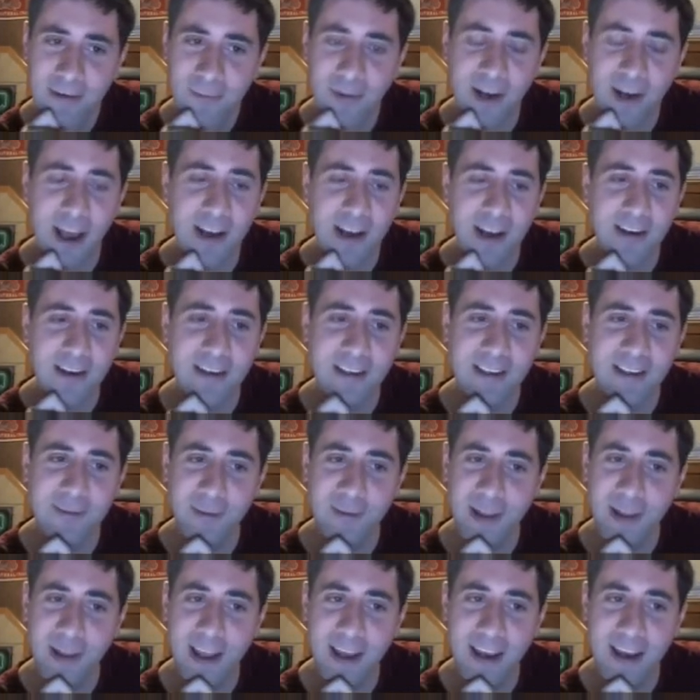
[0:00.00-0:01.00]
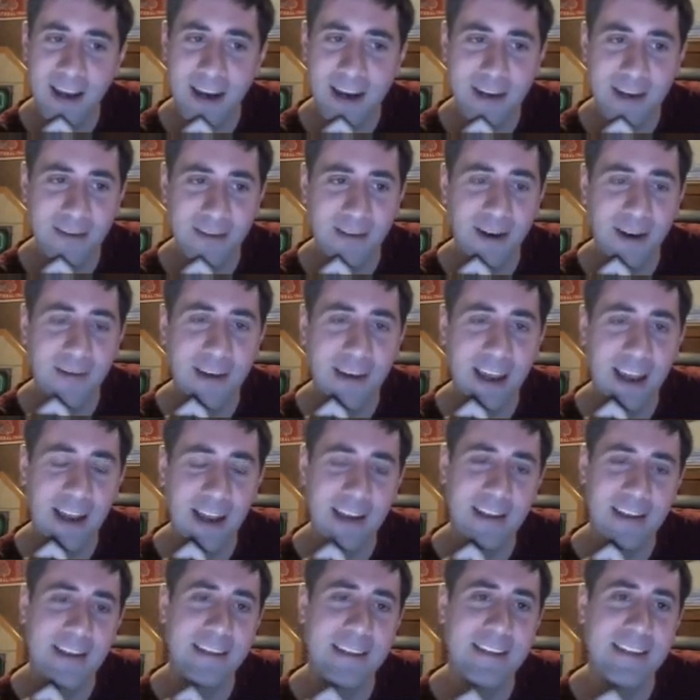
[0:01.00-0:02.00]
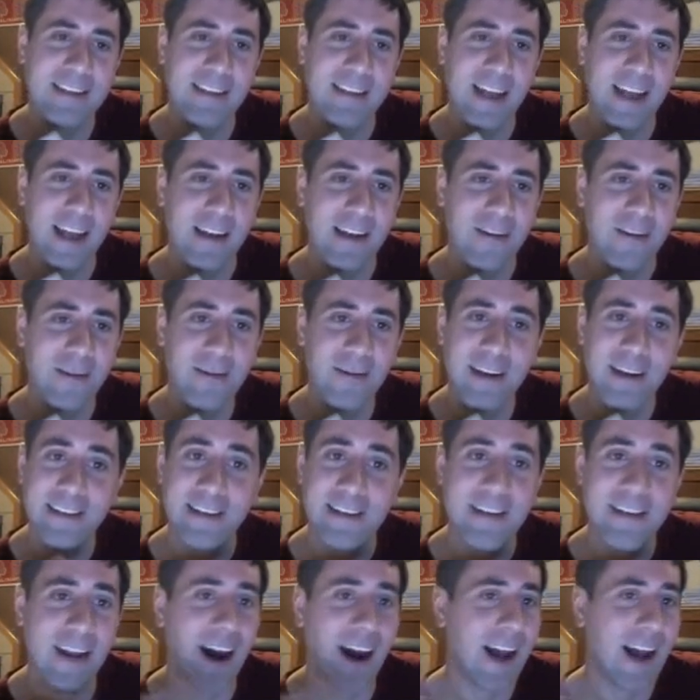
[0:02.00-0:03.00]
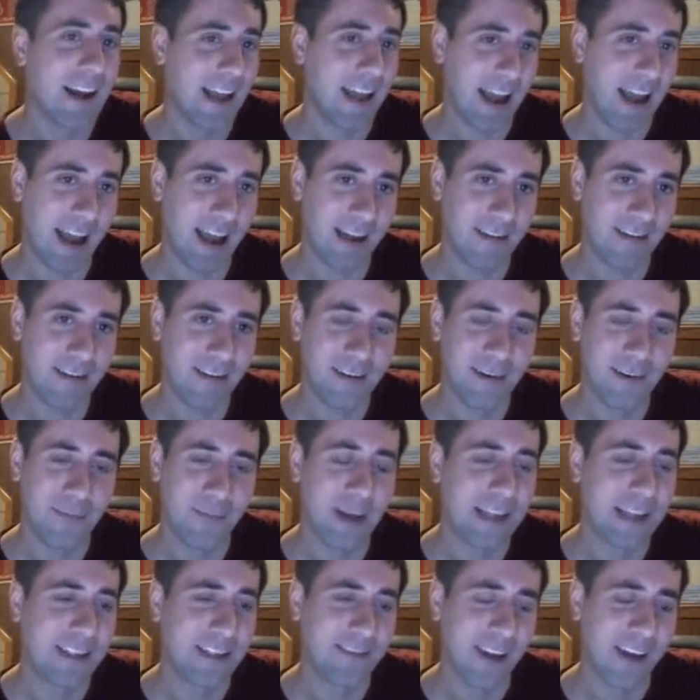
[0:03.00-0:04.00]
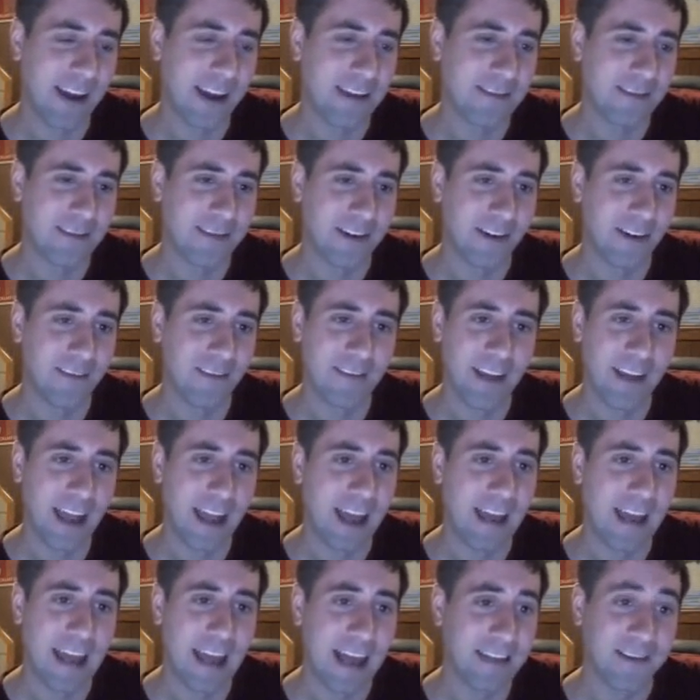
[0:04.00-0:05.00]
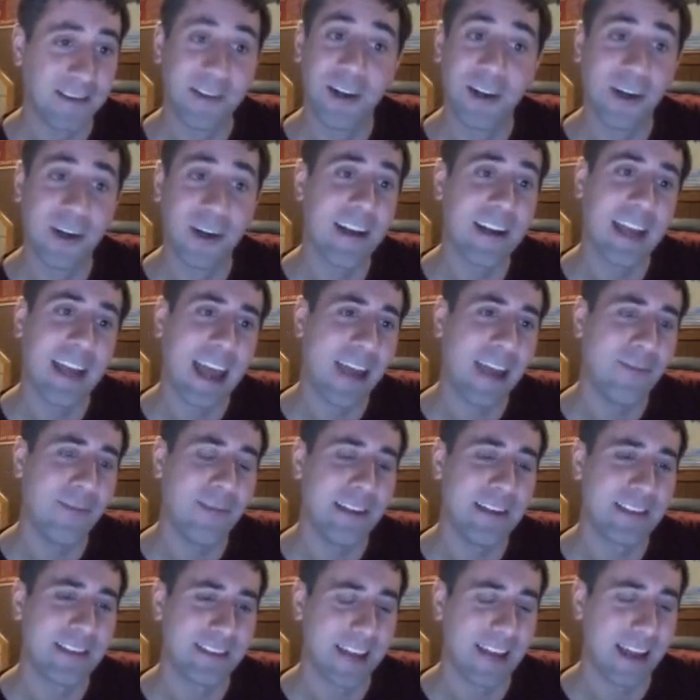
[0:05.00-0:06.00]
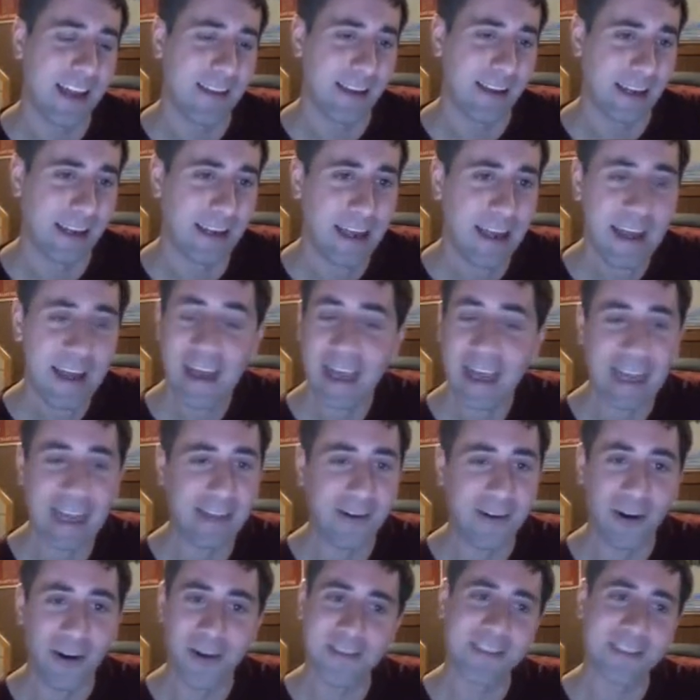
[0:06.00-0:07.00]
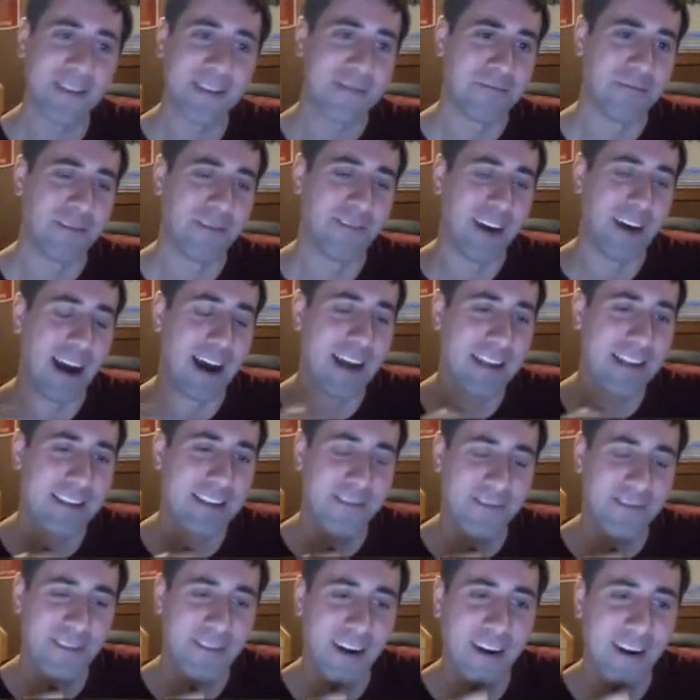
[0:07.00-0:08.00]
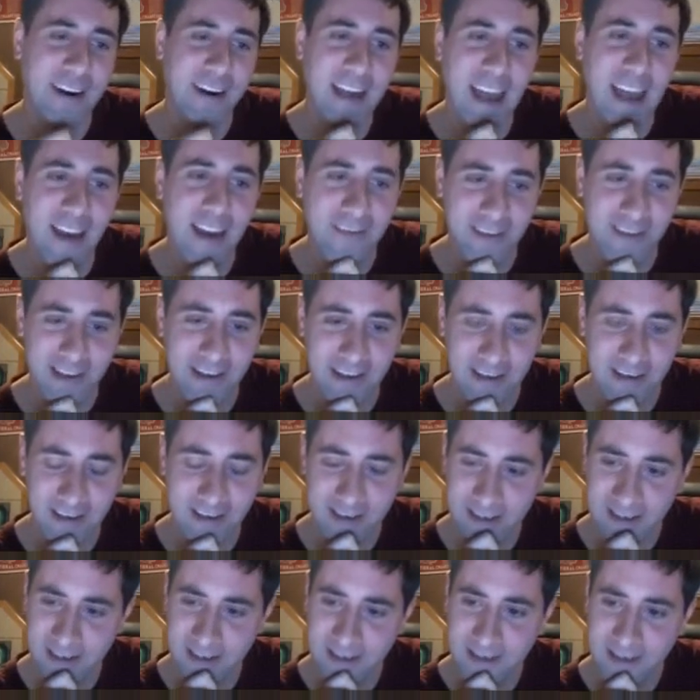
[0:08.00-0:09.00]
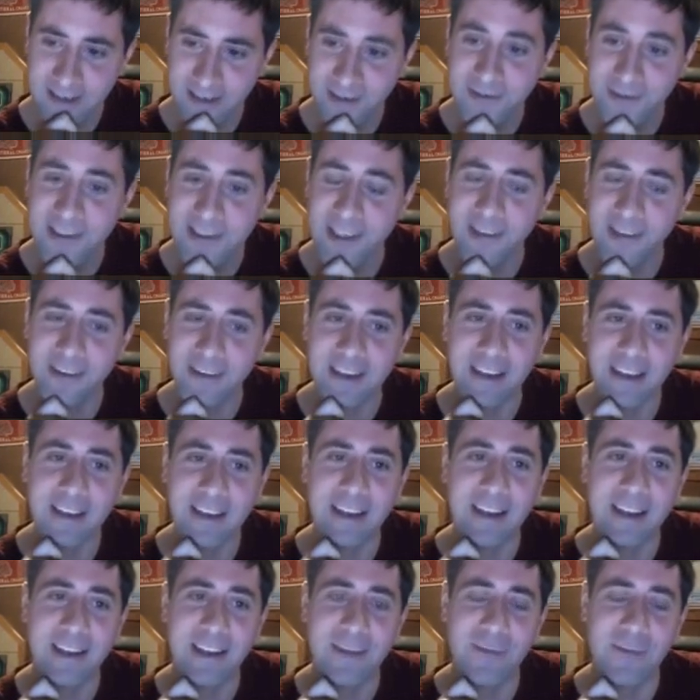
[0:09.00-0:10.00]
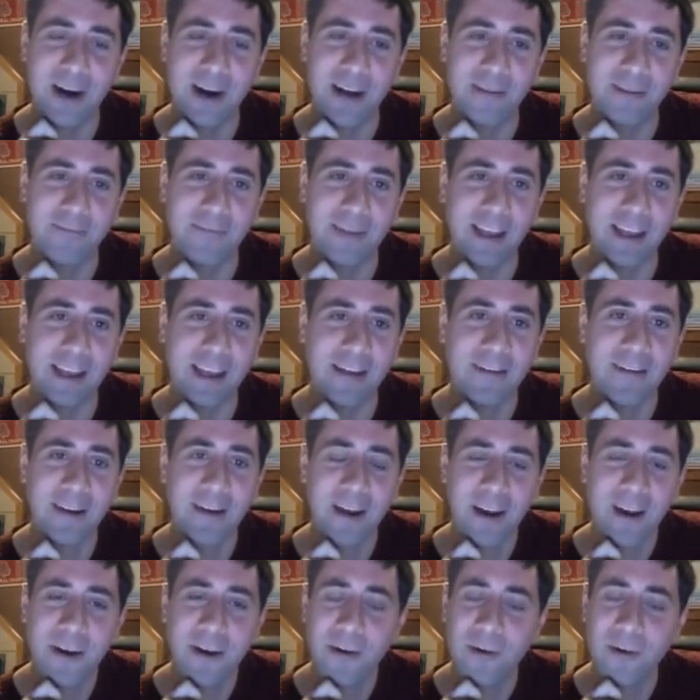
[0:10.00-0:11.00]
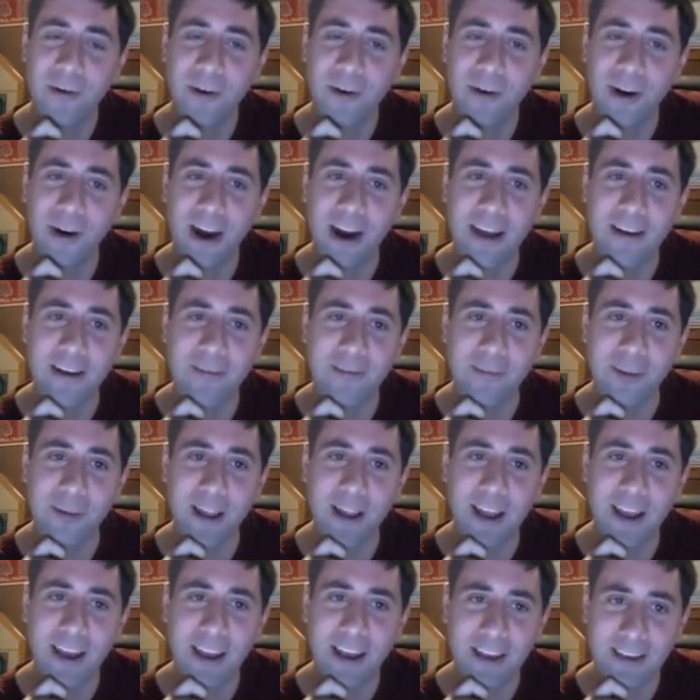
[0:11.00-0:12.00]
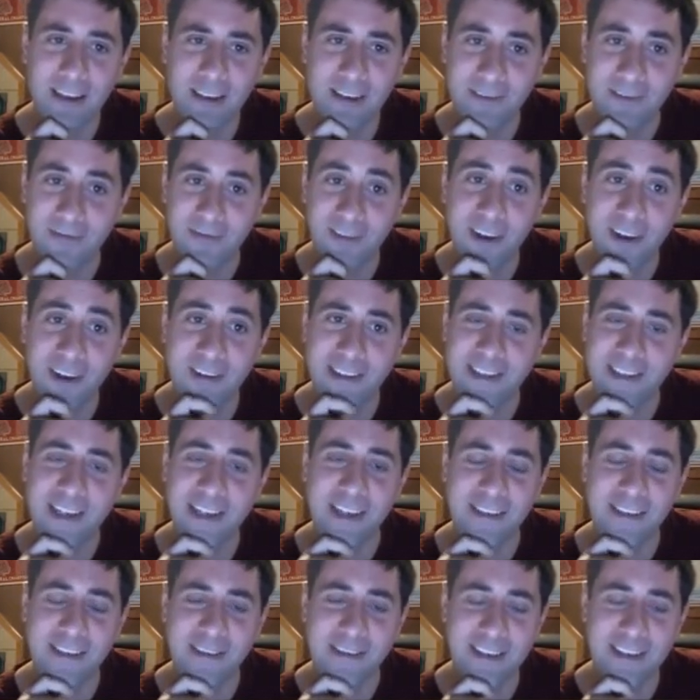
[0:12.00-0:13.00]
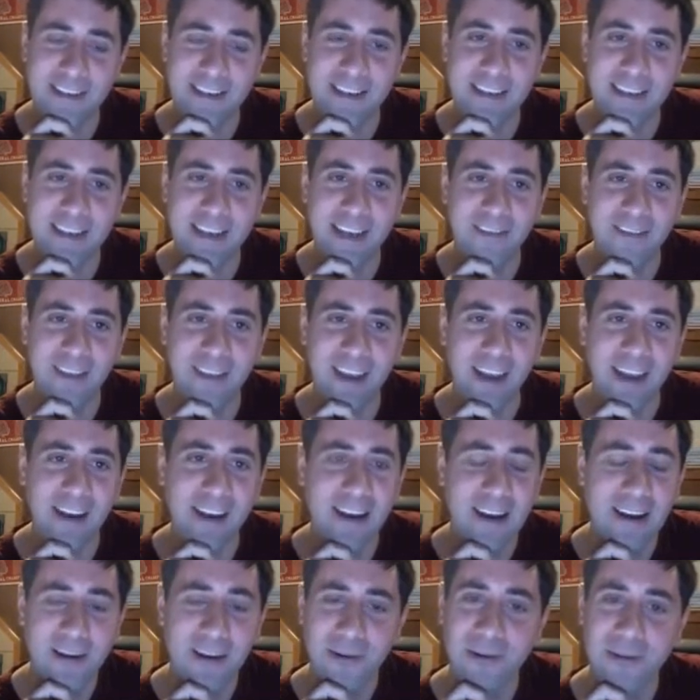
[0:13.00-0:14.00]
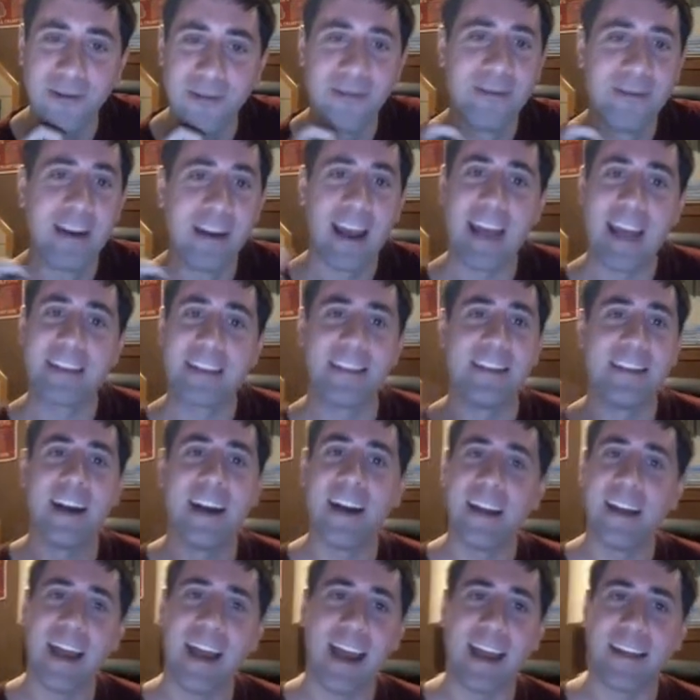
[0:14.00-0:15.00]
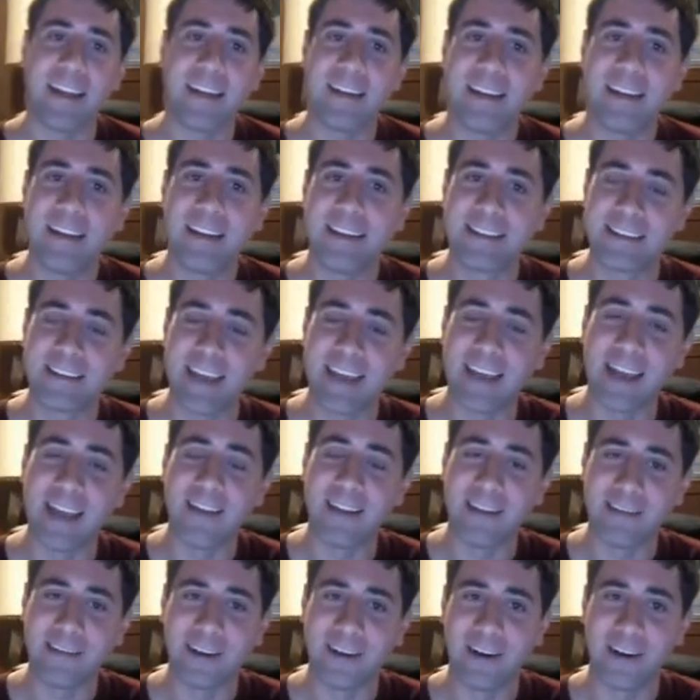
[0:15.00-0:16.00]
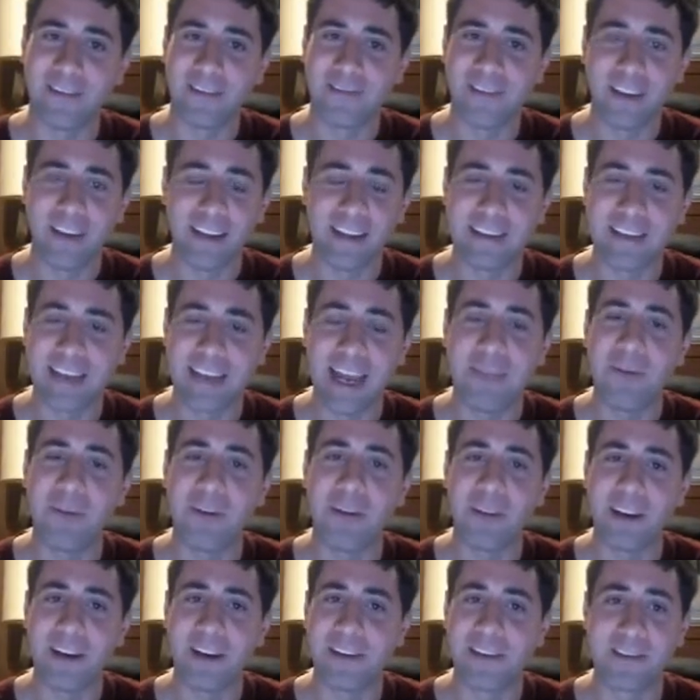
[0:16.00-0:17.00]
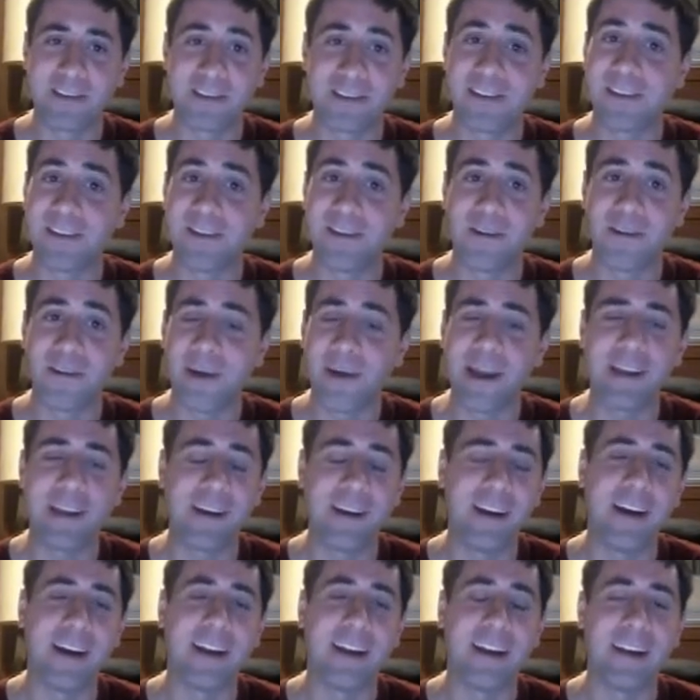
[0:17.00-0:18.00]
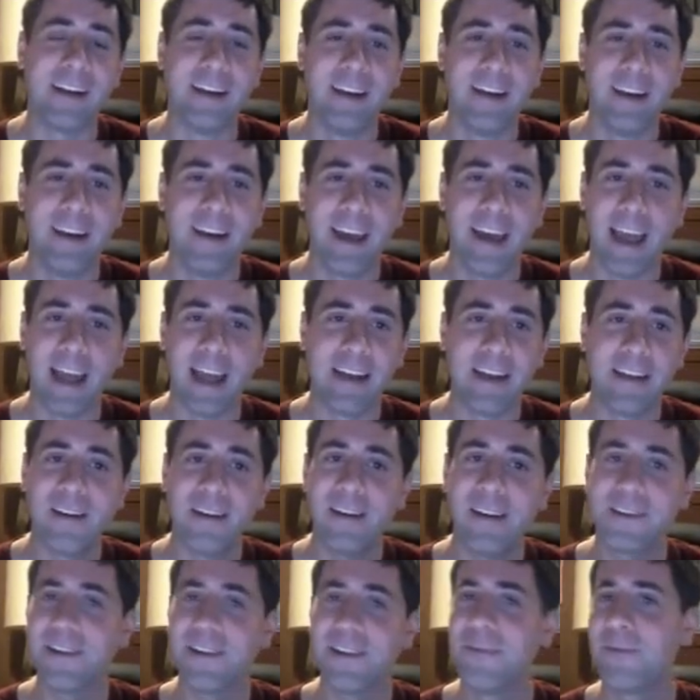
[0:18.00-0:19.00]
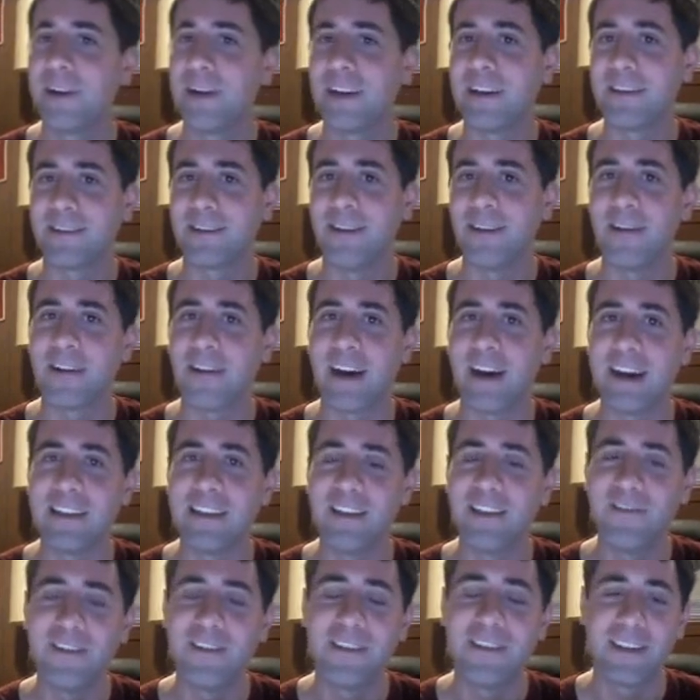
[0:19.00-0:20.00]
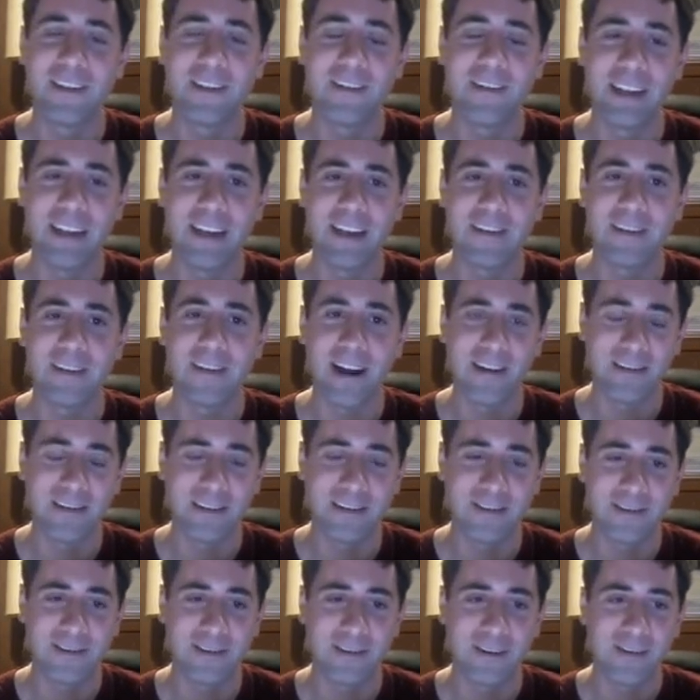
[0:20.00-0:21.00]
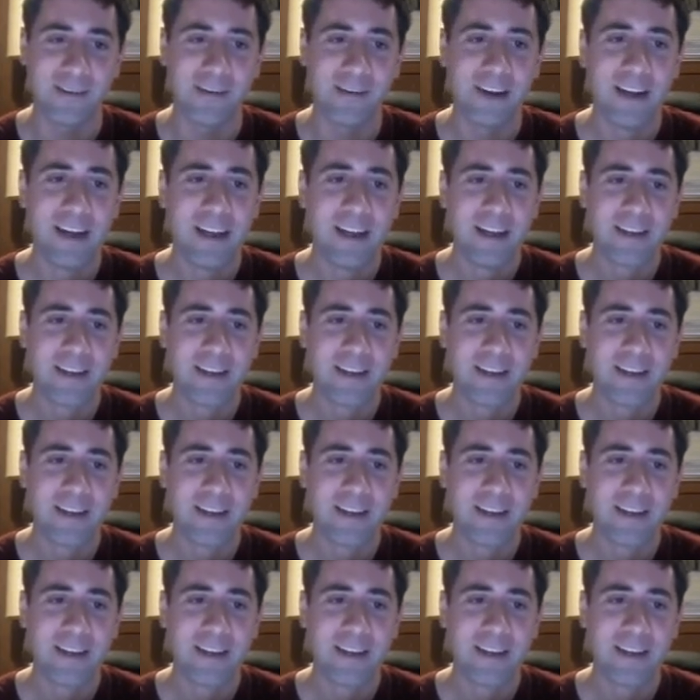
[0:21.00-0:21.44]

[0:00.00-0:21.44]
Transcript: when I could just play, I don't know, Annie instead, who has not had her base values nerfed and has good AP scaling and also provides very heavy utility in the bottom lane. Or I could play Fiddlesticks, who does the same thing, who has not had his scaling nerfed. His AP ratios are still quite good. And he also brings all kinds of utility and crowd control.